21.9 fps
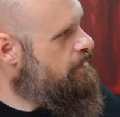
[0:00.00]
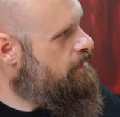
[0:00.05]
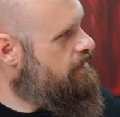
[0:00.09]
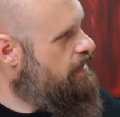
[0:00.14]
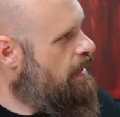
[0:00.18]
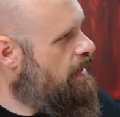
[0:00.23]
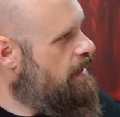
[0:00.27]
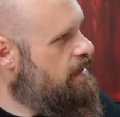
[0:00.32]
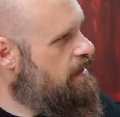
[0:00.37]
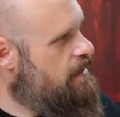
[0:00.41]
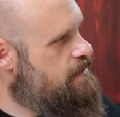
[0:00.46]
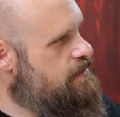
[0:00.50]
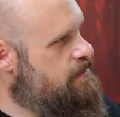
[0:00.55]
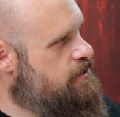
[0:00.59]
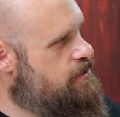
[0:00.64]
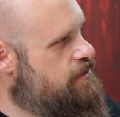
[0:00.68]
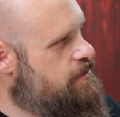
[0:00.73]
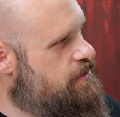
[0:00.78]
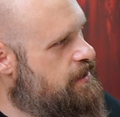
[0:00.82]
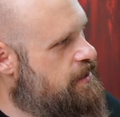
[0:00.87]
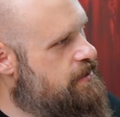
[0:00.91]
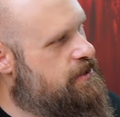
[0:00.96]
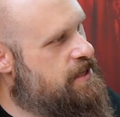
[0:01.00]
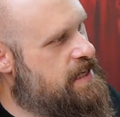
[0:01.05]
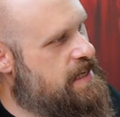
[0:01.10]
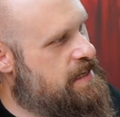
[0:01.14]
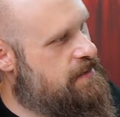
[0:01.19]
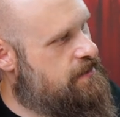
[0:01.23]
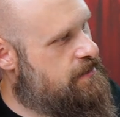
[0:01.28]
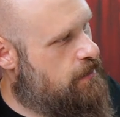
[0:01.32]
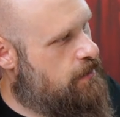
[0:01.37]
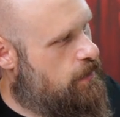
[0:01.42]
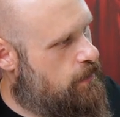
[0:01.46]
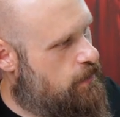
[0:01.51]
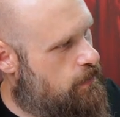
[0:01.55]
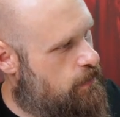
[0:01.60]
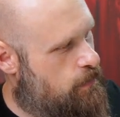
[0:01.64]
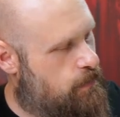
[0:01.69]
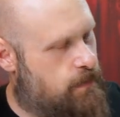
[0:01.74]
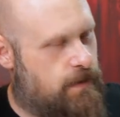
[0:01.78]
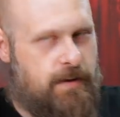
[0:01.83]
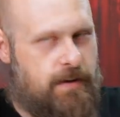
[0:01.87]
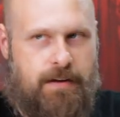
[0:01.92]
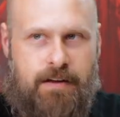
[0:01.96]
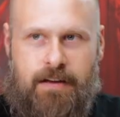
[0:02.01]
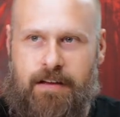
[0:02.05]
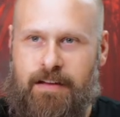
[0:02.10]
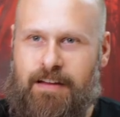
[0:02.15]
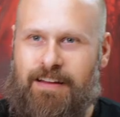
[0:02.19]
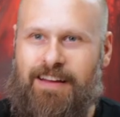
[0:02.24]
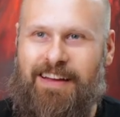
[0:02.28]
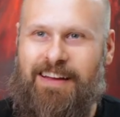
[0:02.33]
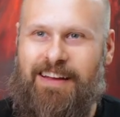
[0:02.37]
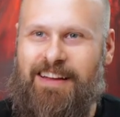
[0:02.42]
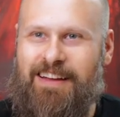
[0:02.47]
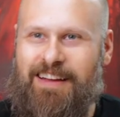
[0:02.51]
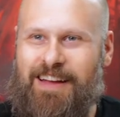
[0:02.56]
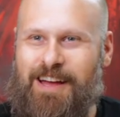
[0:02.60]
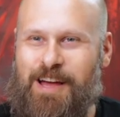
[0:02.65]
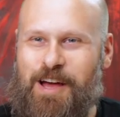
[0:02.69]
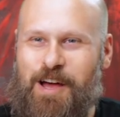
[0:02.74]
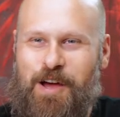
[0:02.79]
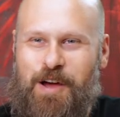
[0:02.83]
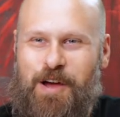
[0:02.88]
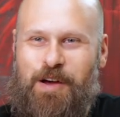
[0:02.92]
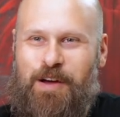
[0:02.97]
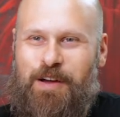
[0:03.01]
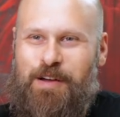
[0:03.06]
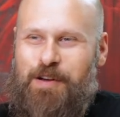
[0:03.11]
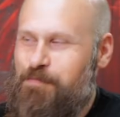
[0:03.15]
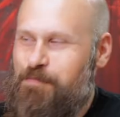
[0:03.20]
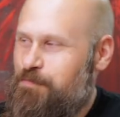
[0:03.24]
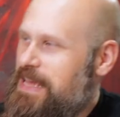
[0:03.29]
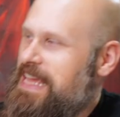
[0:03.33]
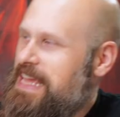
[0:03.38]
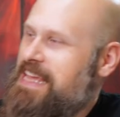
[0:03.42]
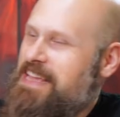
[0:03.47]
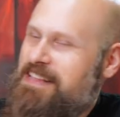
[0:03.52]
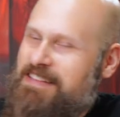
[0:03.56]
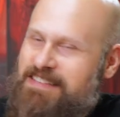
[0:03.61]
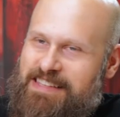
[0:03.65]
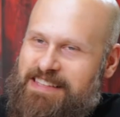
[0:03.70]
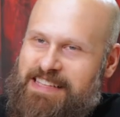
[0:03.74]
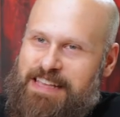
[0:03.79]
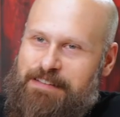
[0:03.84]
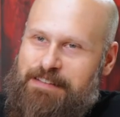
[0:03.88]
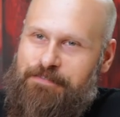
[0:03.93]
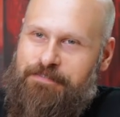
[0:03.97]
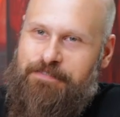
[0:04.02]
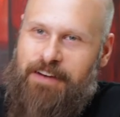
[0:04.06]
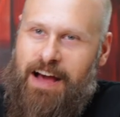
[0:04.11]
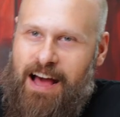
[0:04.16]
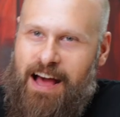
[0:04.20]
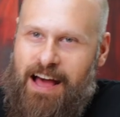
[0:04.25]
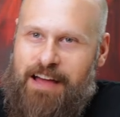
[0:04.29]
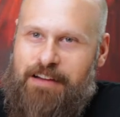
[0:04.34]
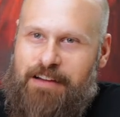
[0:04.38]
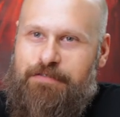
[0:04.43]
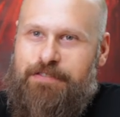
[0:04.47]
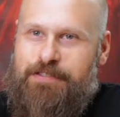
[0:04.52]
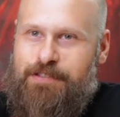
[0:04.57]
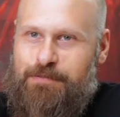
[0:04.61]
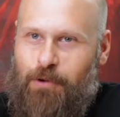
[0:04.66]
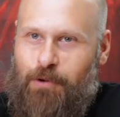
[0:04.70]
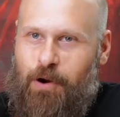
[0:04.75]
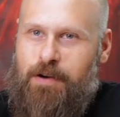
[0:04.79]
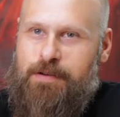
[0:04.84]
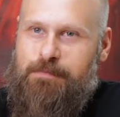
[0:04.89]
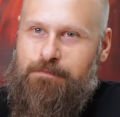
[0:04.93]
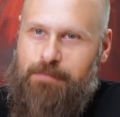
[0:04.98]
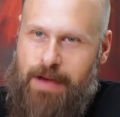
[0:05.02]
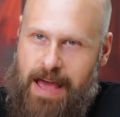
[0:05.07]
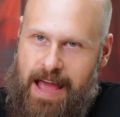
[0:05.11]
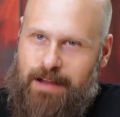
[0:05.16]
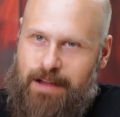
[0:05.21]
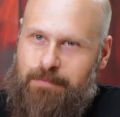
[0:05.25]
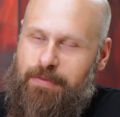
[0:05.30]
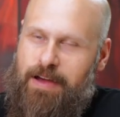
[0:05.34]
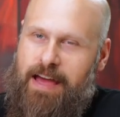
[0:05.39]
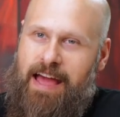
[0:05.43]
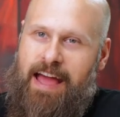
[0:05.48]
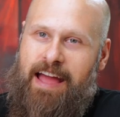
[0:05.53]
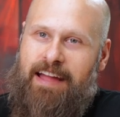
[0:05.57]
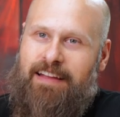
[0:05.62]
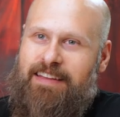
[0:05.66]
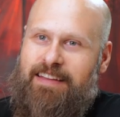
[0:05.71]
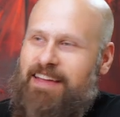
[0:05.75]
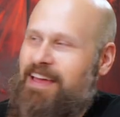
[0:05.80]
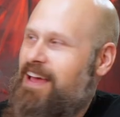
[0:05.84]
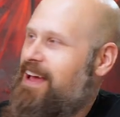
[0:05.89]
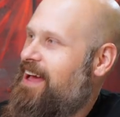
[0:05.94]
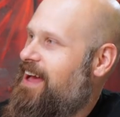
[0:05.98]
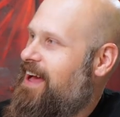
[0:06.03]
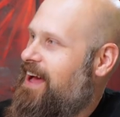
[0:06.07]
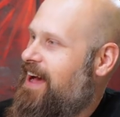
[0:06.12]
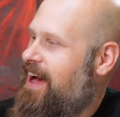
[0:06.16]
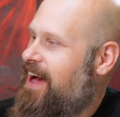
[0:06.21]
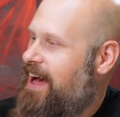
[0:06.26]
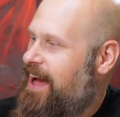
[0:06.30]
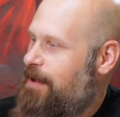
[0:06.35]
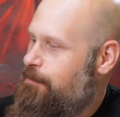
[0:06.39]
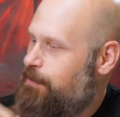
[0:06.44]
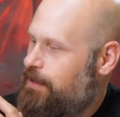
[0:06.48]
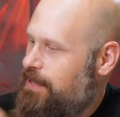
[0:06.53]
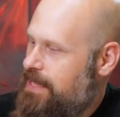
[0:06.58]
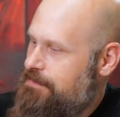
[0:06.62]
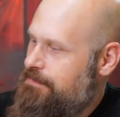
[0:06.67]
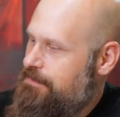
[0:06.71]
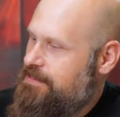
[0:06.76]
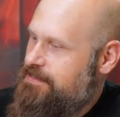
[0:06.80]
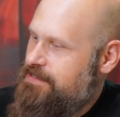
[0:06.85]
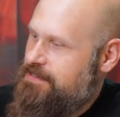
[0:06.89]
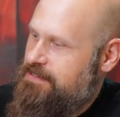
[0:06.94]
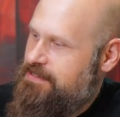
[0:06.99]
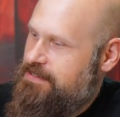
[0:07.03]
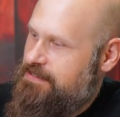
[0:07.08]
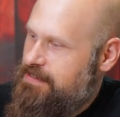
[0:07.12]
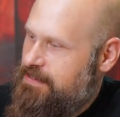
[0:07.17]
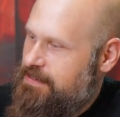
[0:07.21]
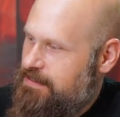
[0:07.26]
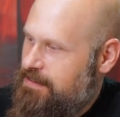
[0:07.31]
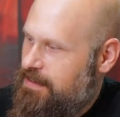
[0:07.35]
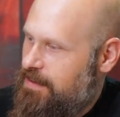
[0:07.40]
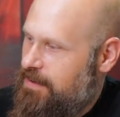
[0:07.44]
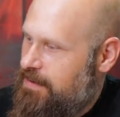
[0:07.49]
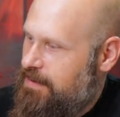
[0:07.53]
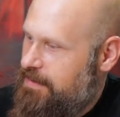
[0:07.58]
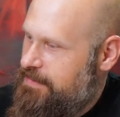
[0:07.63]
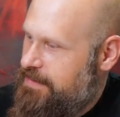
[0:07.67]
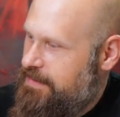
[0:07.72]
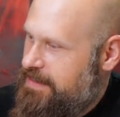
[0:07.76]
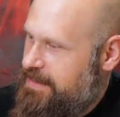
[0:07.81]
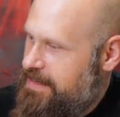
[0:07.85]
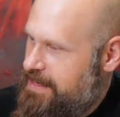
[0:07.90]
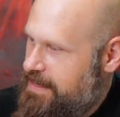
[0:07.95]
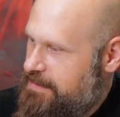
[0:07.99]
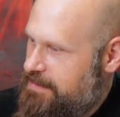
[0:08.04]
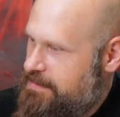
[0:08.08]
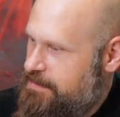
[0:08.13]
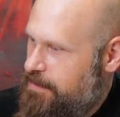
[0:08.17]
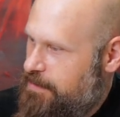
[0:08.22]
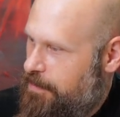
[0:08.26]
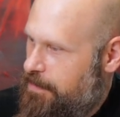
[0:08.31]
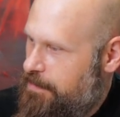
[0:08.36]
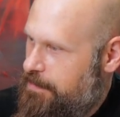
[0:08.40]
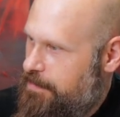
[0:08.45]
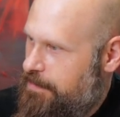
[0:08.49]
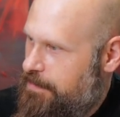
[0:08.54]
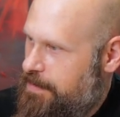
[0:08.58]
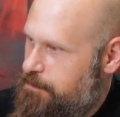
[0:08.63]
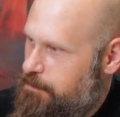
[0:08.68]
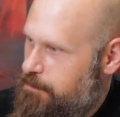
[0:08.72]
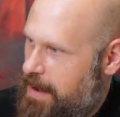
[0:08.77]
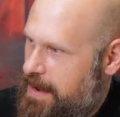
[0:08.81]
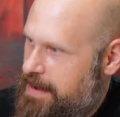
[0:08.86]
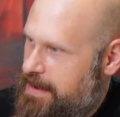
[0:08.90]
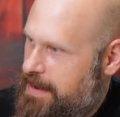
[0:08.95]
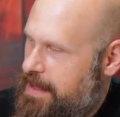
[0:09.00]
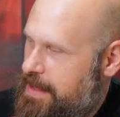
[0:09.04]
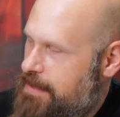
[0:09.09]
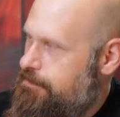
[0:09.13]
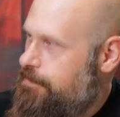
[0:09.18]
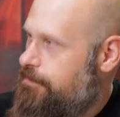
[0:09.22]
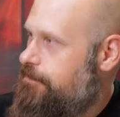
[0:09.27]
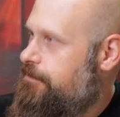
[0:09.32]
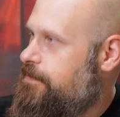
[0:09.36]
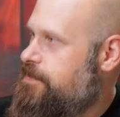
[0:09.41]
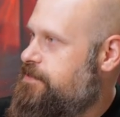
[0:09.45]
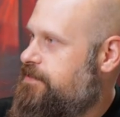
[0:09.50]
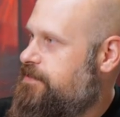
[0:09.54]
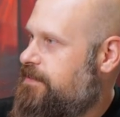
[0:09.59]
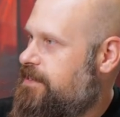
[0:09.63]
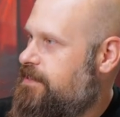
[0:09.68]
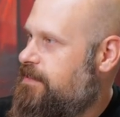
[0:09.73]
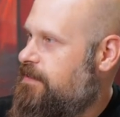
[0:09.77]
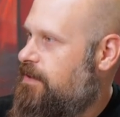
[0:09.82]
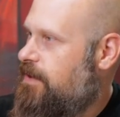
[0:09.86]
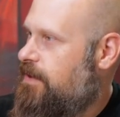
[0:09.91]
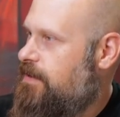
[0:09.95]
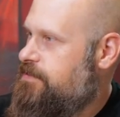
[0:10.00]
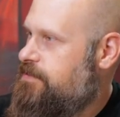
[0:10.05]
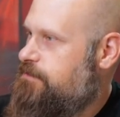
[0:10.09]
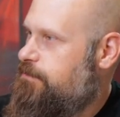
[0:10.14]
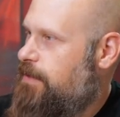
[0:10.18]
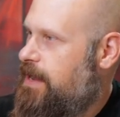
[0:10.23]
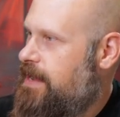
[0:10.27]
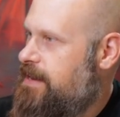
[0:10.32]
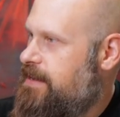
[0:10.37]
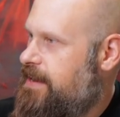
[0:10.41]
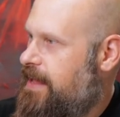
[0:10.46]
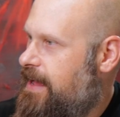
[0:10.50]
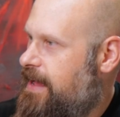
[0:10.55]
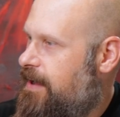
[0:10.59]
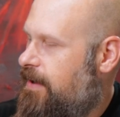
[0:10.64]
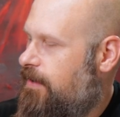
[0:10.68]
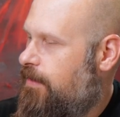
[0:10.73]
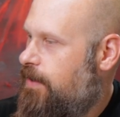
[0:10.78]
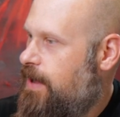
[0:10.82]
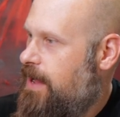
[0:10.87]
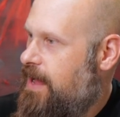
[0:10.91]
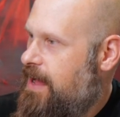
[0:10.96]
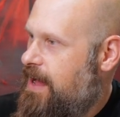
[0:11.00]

Tajezzo PZ5 Smart Backpack. Uh, I believe this is still on the Kickstarter. It might have officially launched by now.